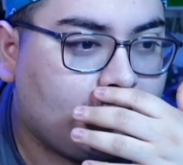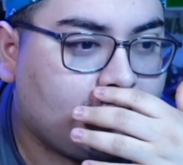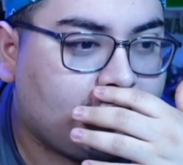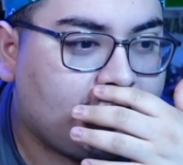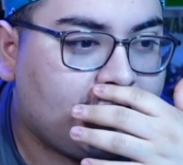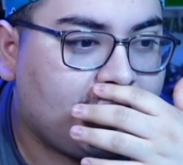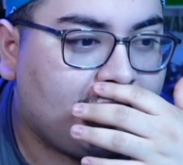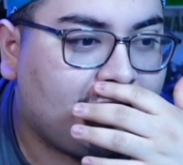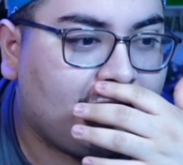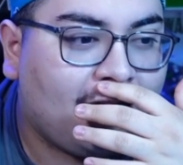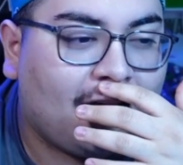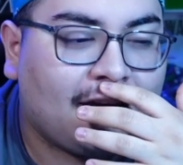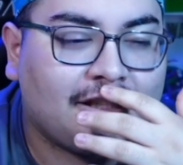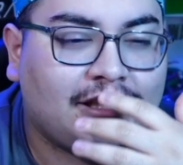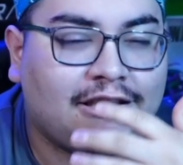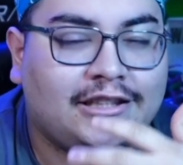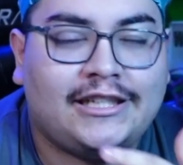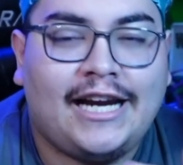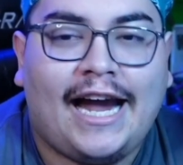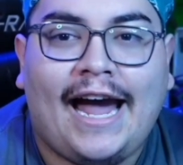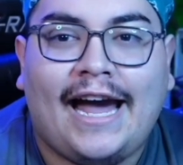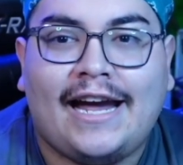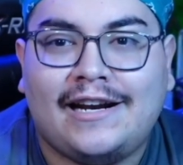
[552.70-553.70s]
she's not
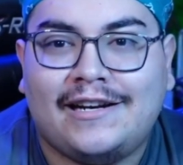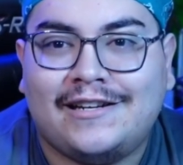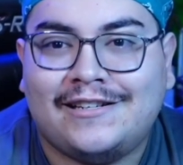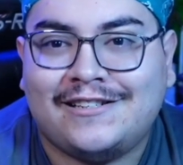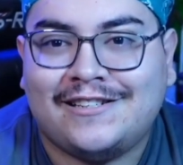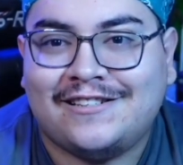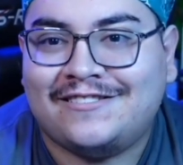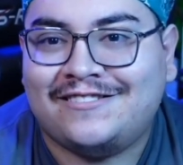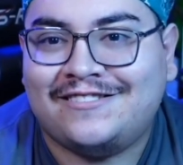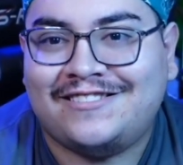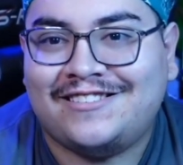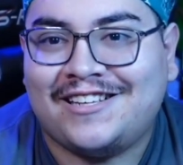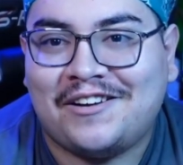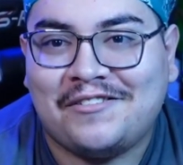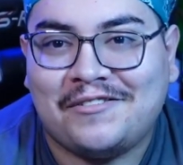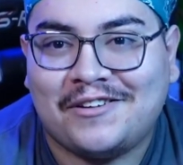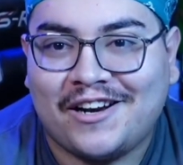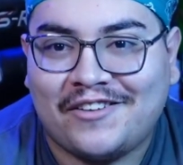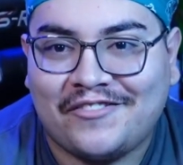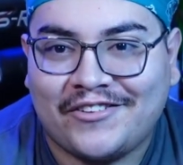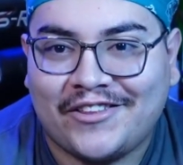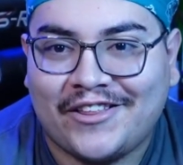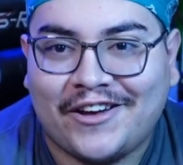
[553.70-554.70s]
shy to just say
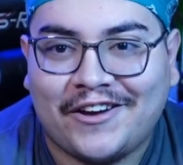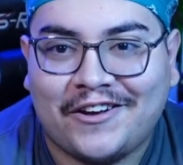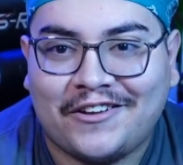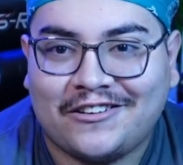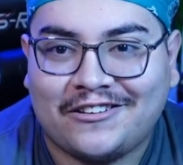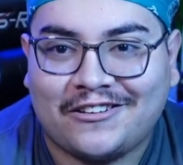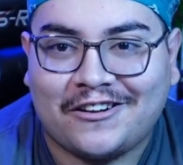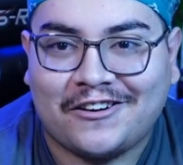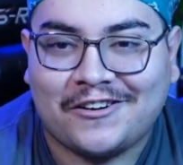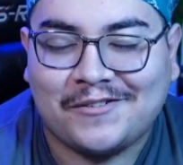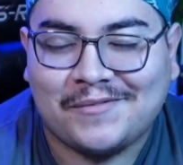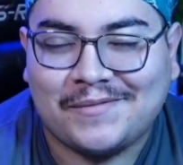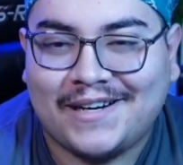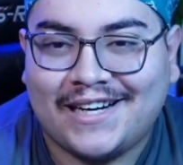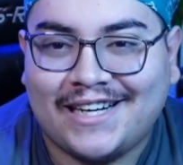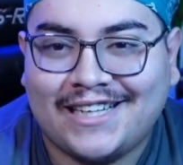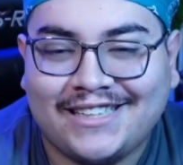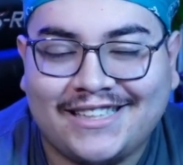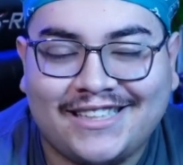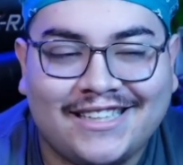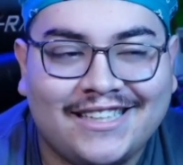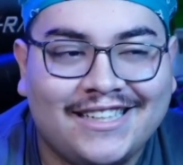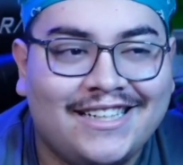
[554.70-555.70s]
whatever the hell's on her
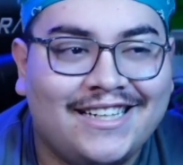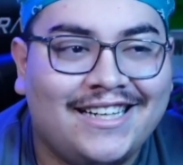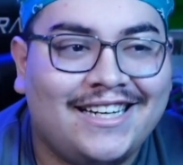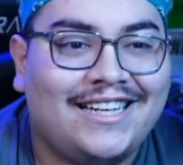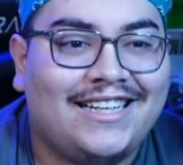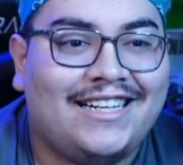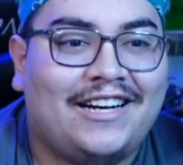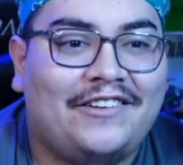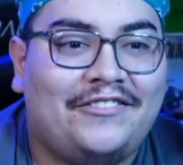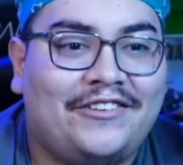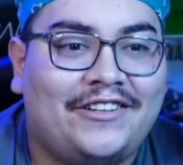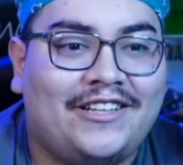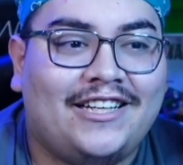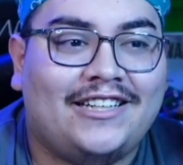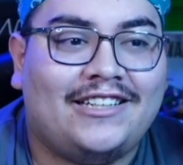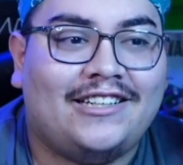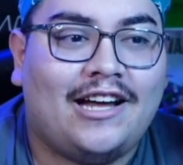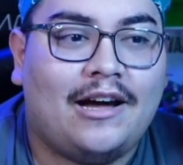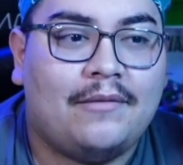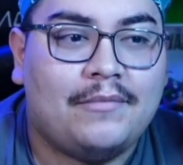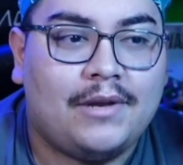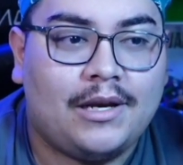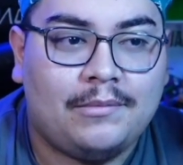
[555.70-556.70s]
mind, and I feel like
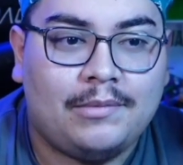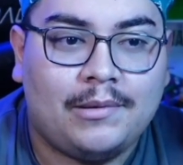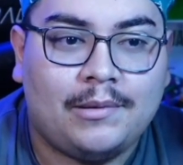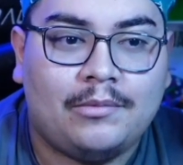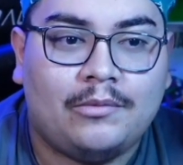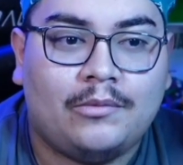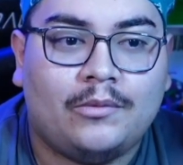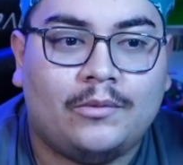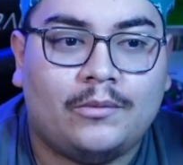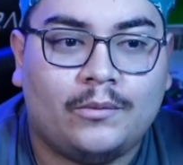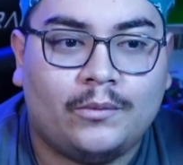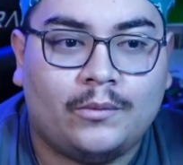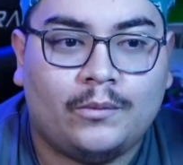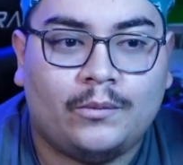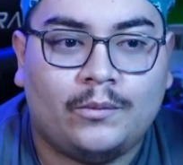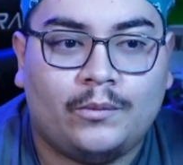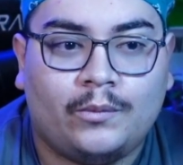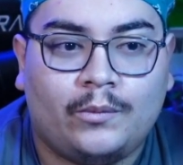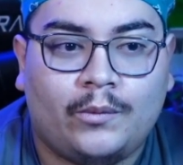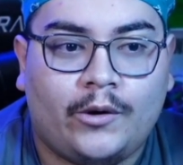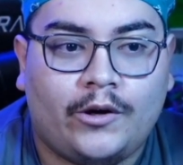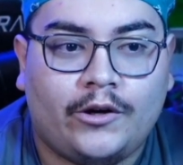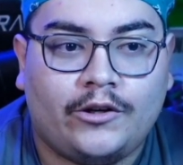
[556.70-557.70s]
not many people
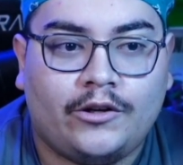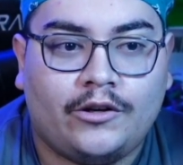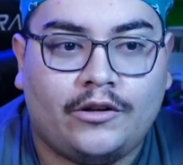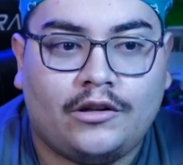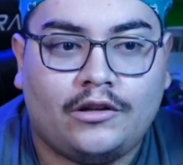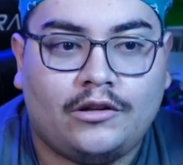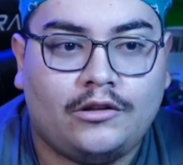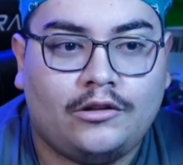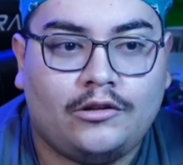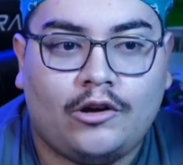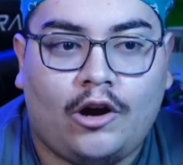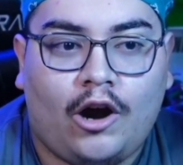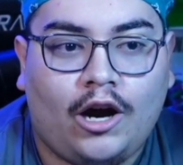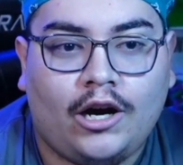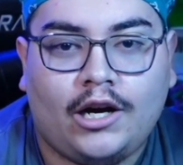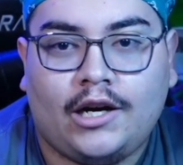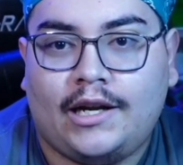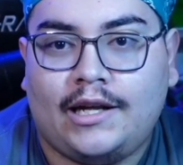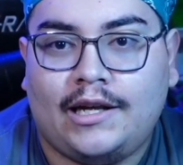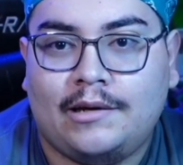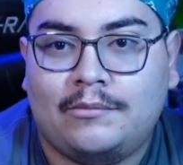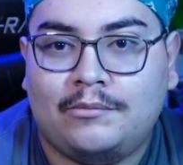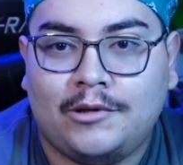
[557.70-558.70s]
were just
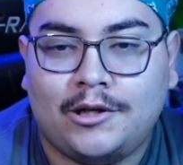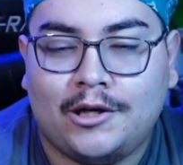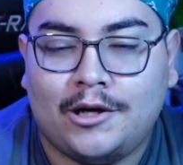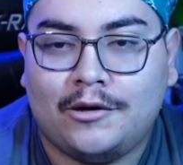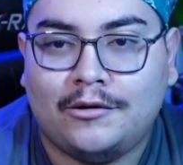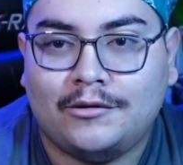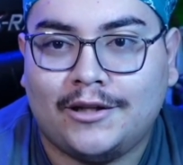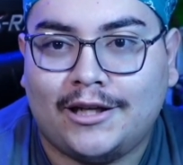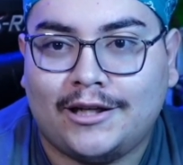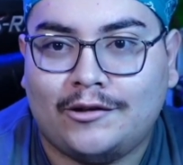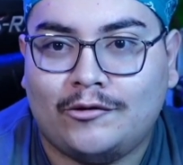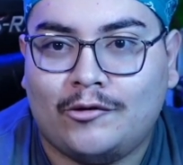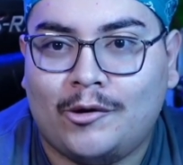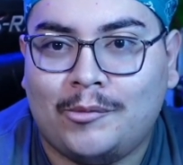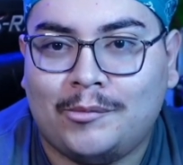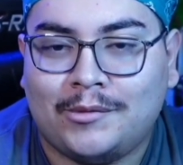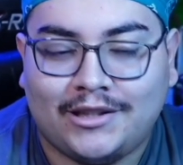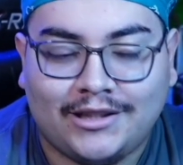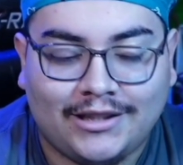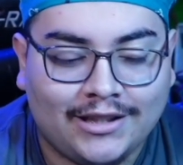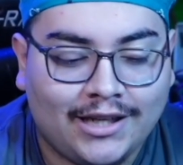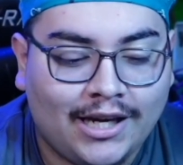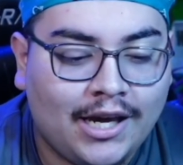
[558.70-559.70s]
talking to him, you know, like
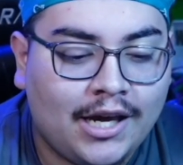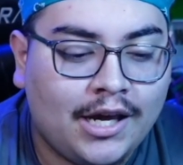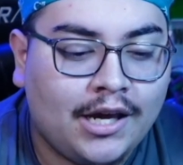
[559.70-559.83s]
normally.